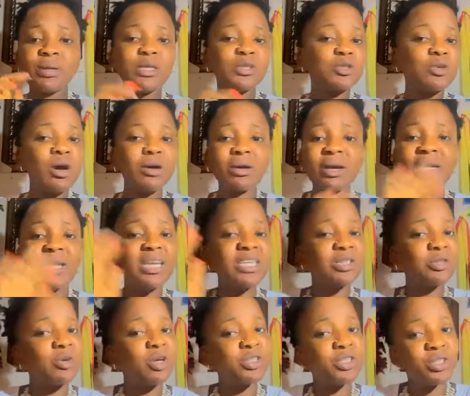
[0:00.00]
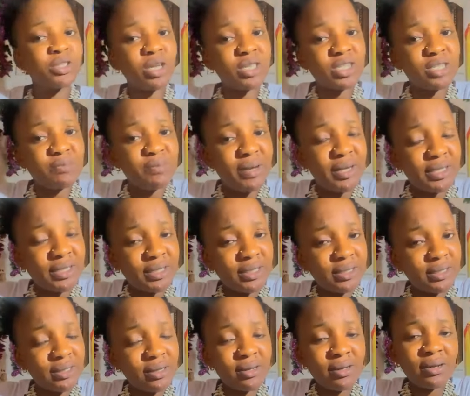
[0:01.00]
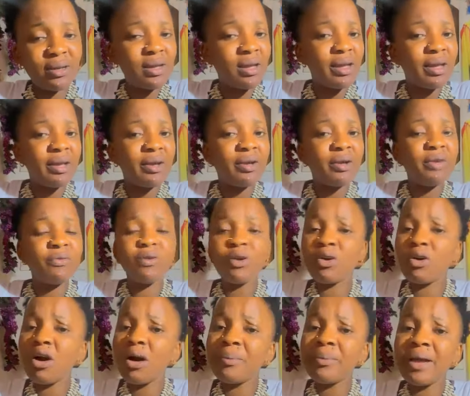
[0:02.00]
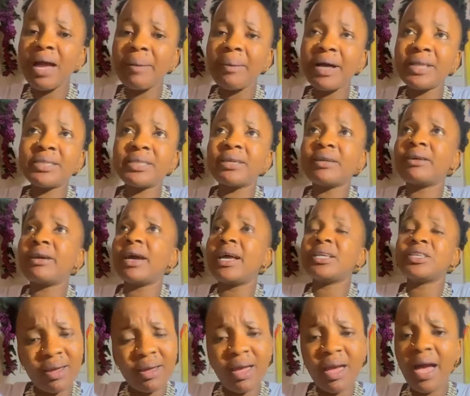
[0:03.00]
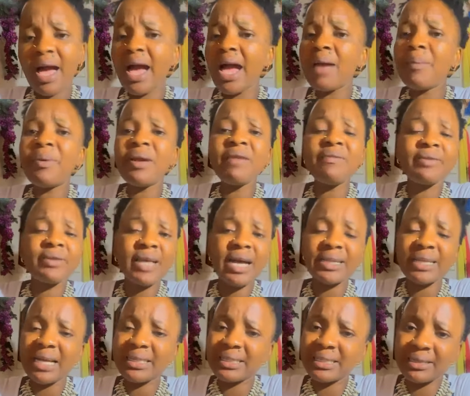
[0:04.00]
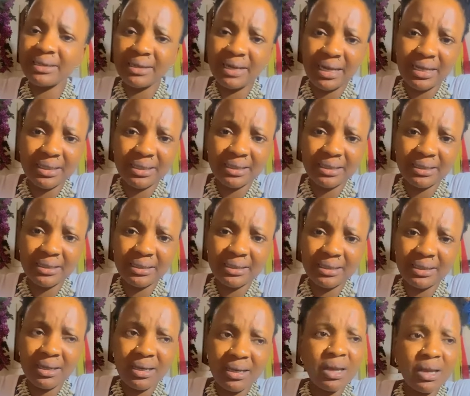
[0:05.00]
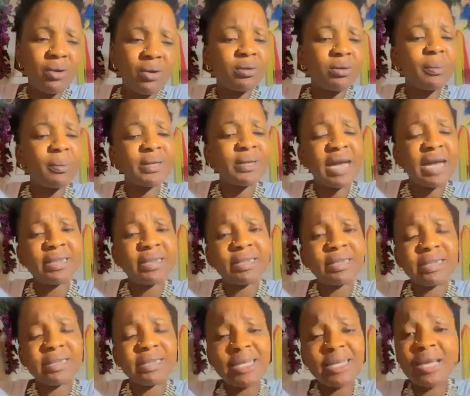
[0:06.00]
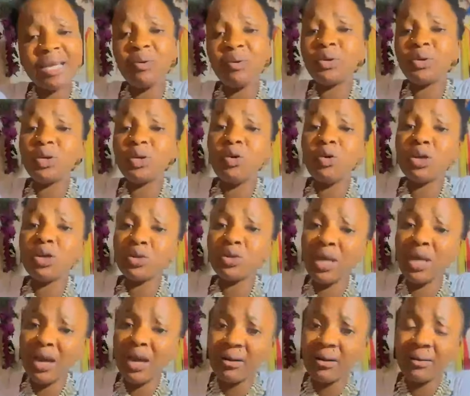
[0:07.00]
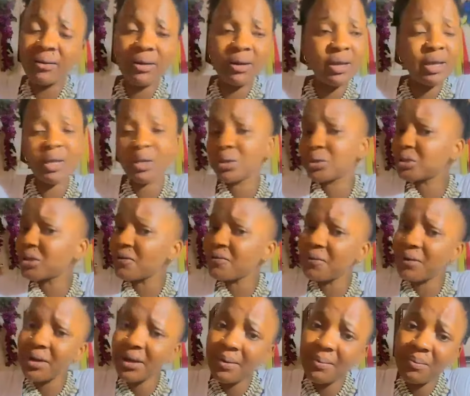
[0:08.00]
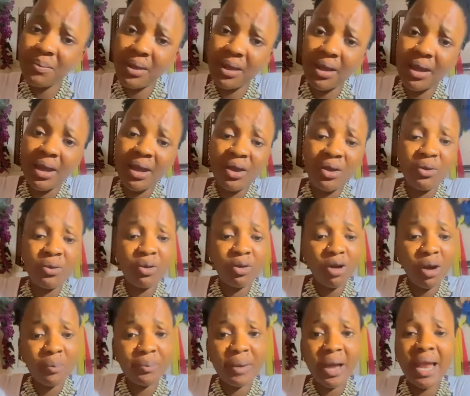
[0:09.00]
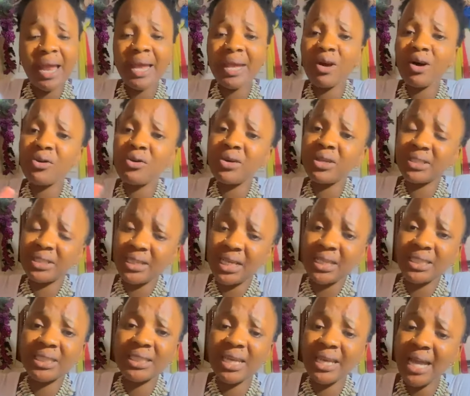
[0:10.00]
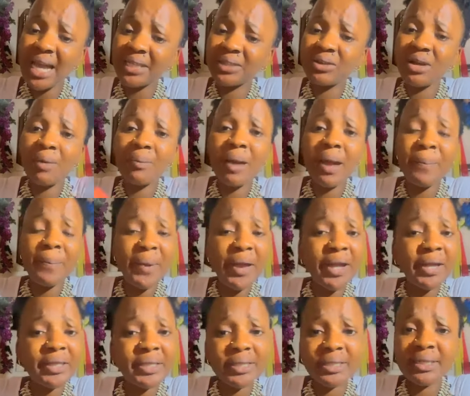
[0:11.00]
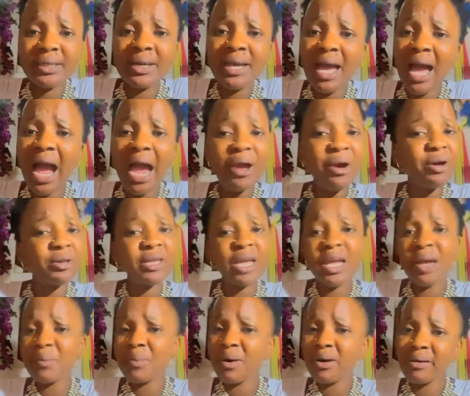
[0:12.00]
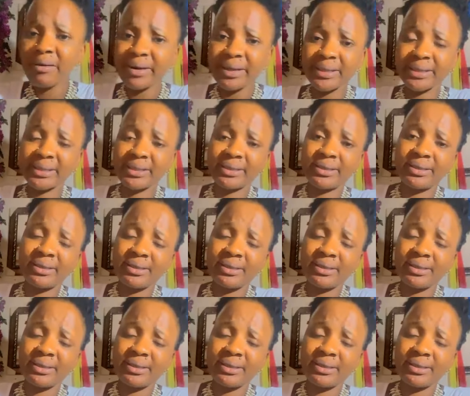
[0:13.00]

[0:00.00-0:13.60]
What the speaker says: Please don't, it is not Jesus Christ. If you call me a man, that antichrist. Somebody that say that you should go to hell. Stop following me. You call me and learn all those things. Say yes, you are my face. Are you not a hypocrite?